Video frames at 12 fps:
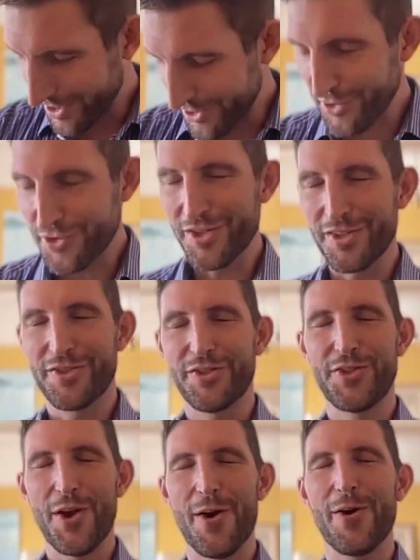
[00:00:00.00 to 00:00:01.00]
because there's
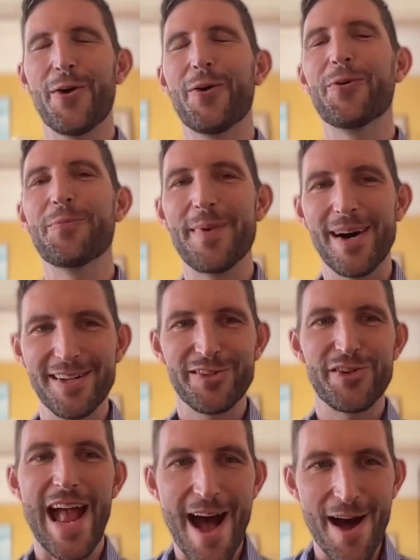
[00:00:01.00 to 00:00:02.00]
just so
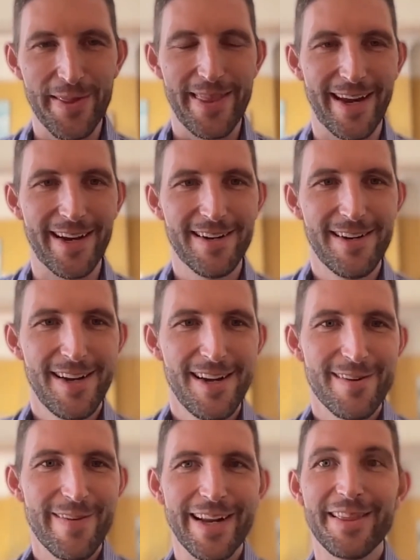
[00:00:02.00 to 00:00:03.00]
much out there,
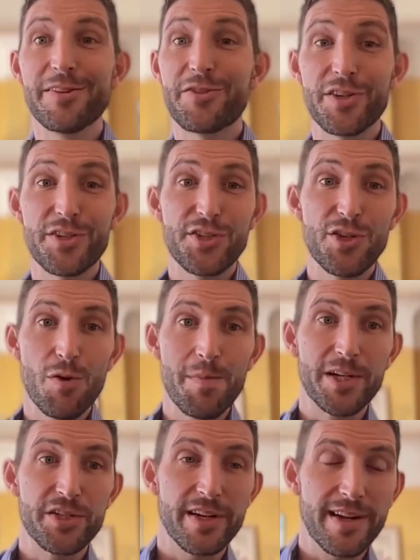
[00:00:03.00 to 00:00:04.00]
right? And there's just so
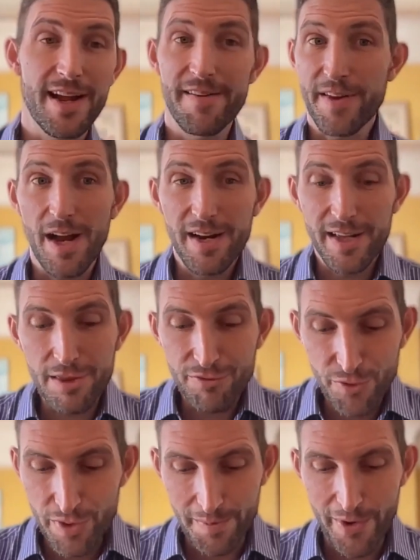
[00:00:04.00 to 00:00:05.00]
much, and kind of cutting
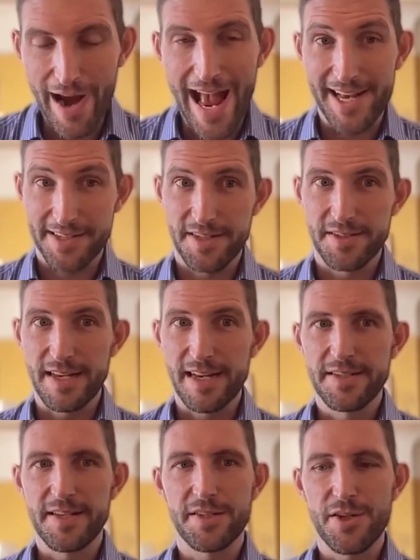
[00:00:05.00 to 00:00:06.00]
through the morass
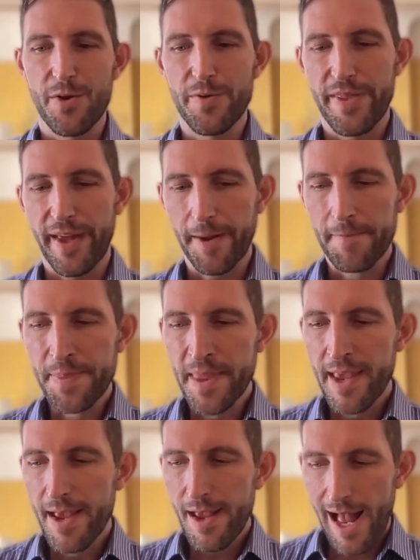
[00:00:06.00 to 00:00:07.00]
is its own thing.
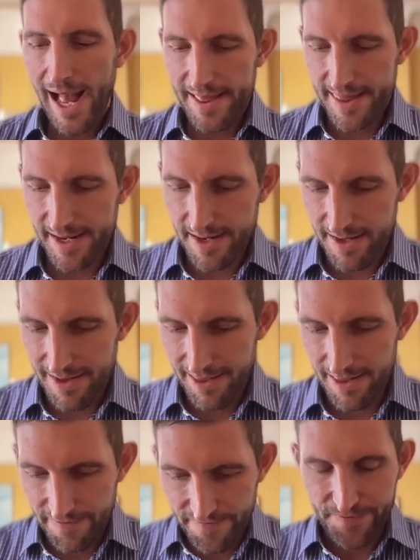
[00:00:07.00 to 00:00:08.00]
I think
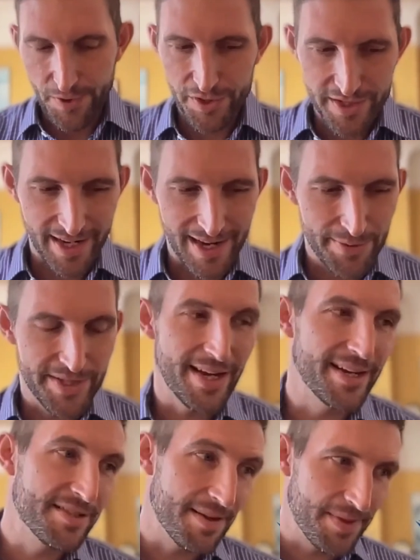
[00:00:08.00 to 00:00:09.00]
the first thing I would
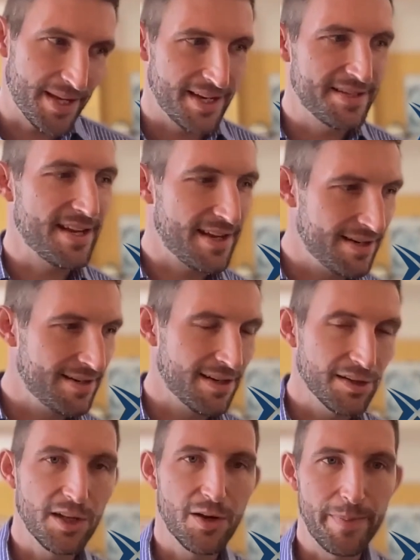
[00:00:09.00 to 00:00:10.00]
say is something I said
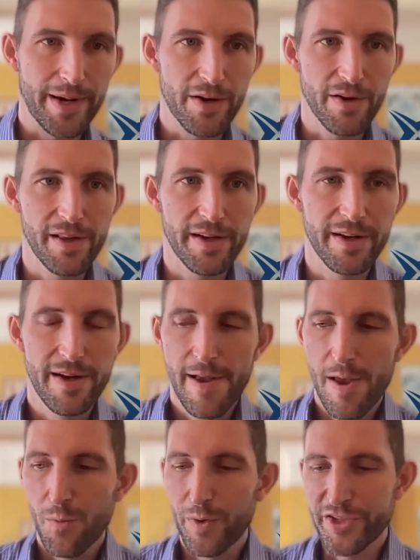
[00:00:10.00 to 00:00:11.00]
a little bit earlier,
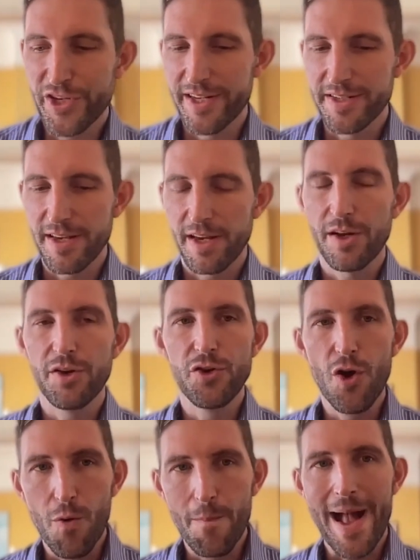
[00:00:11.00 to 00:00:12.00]
which is,
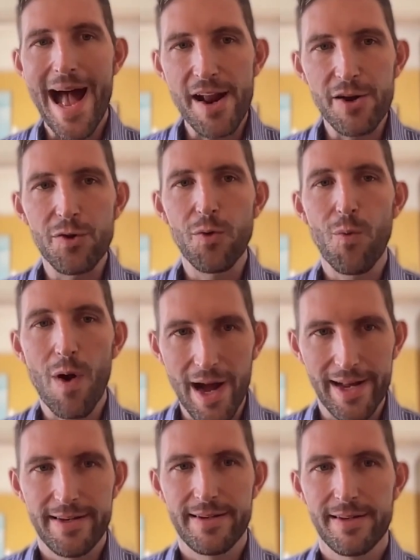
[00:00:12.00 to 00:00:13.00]
no matter
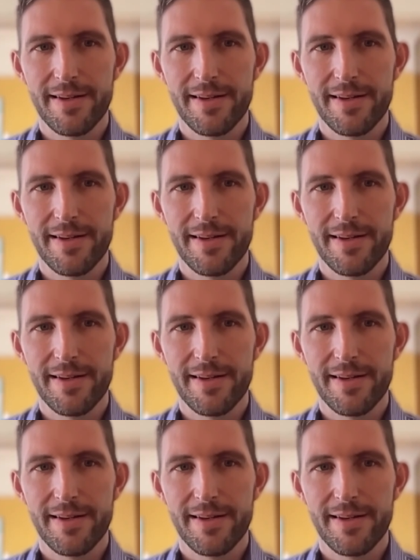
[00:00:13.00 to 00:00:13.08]
what,